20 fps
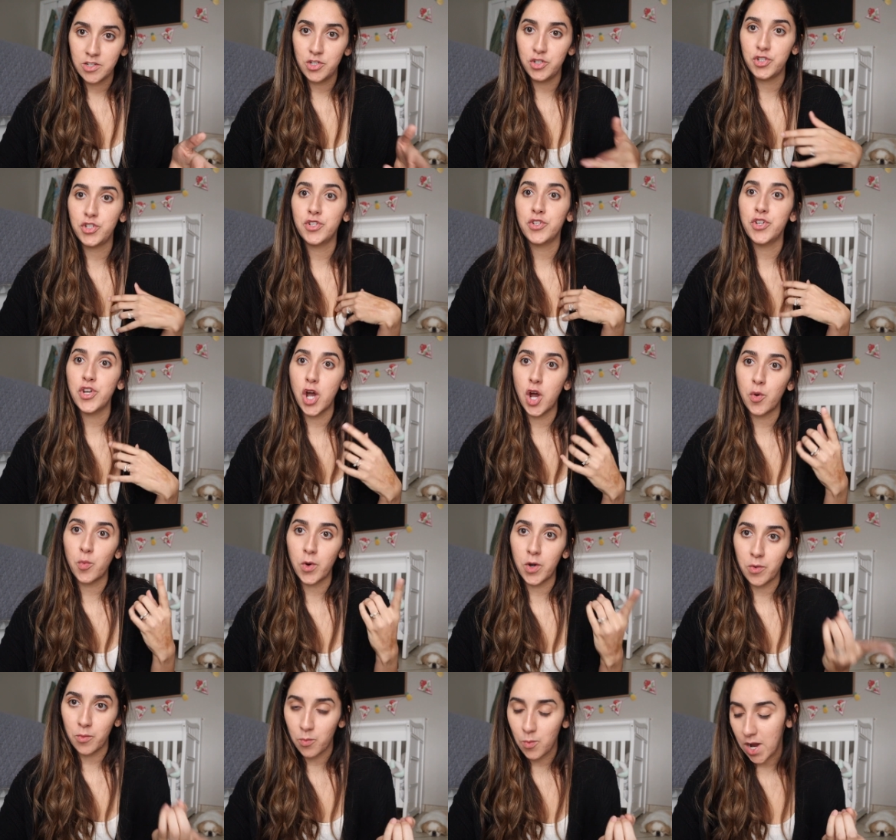You should not
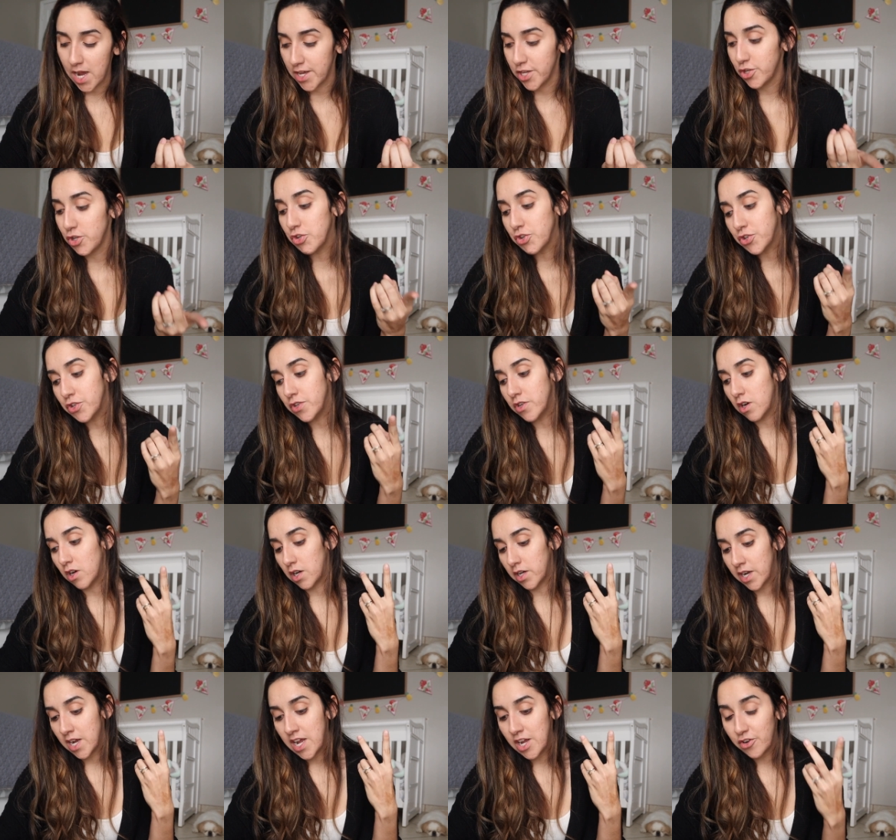wear white. You should
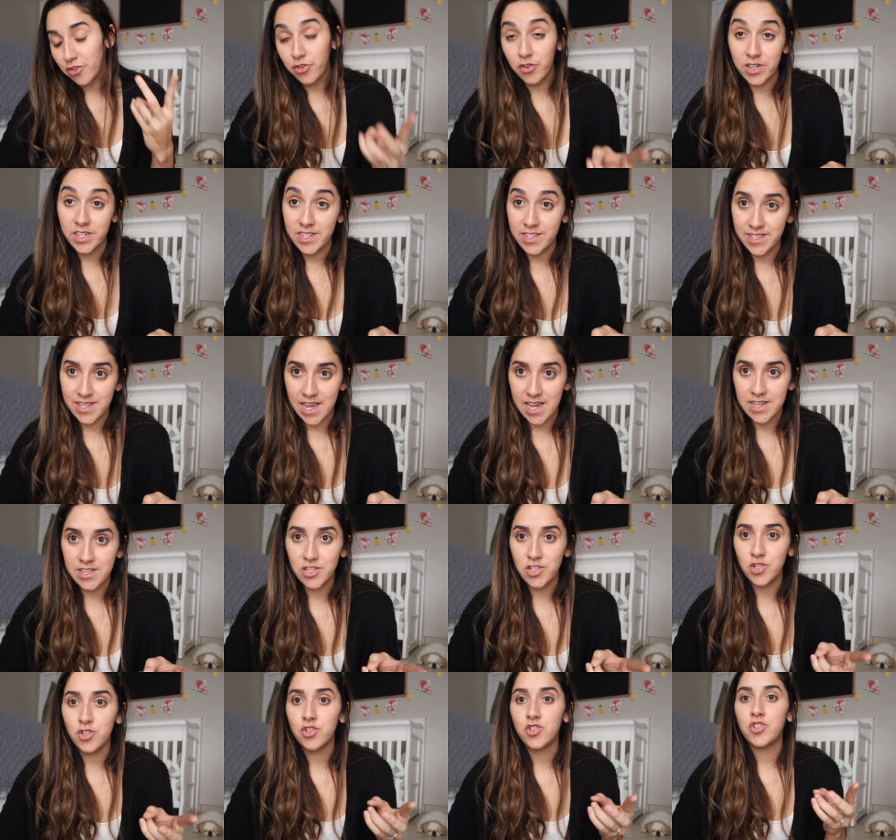not
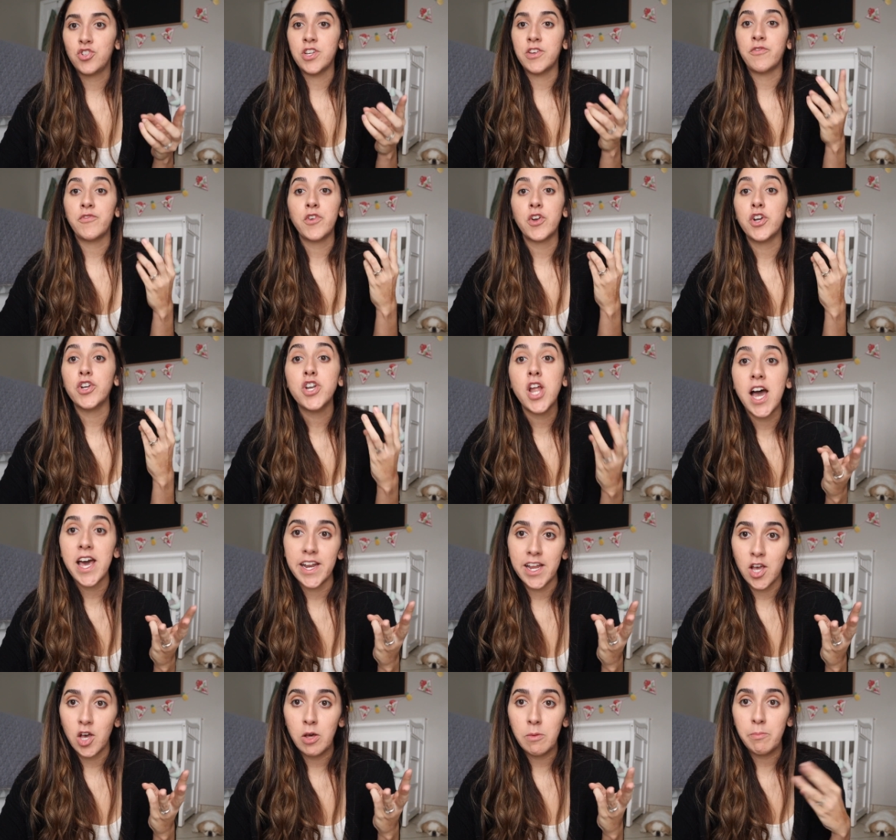criticize. If you're not
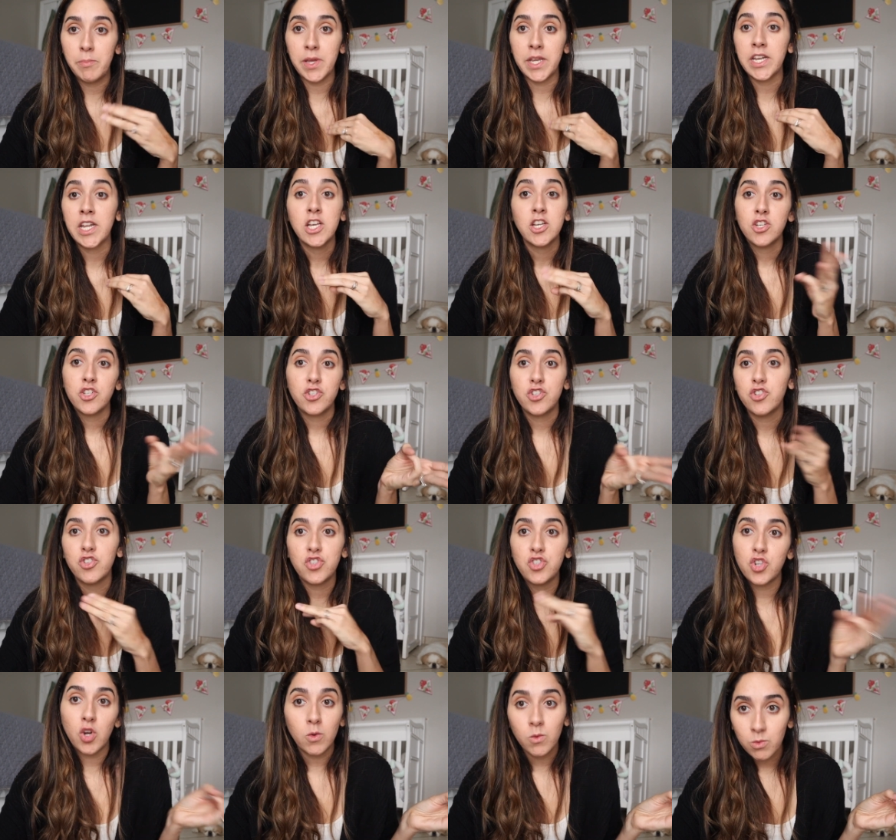helping,
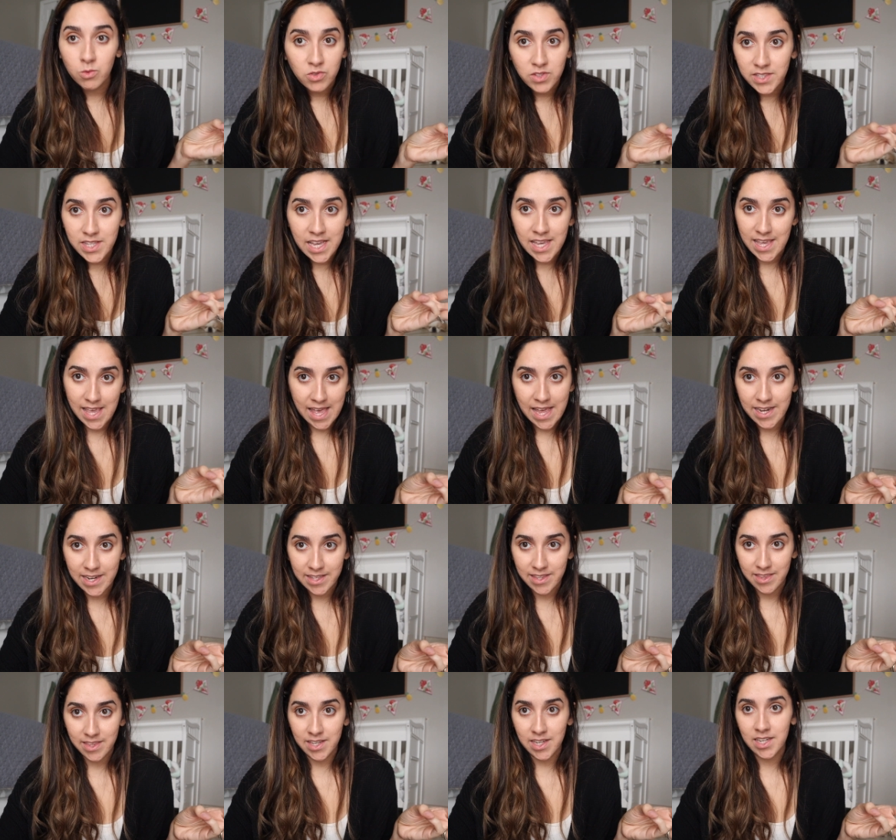just don't say
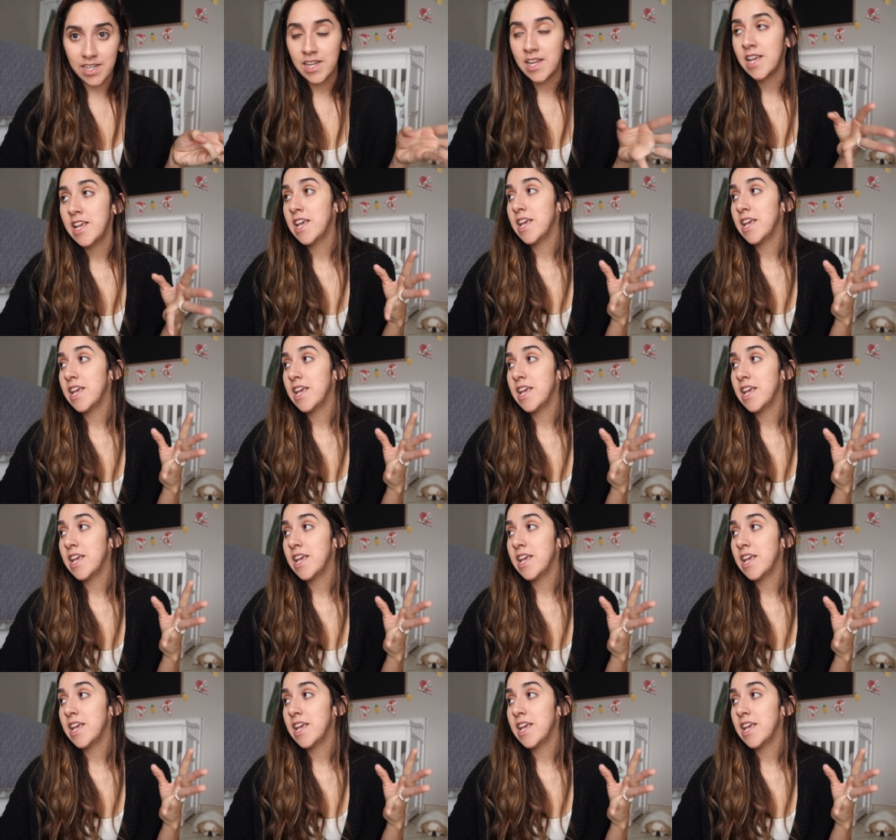anything.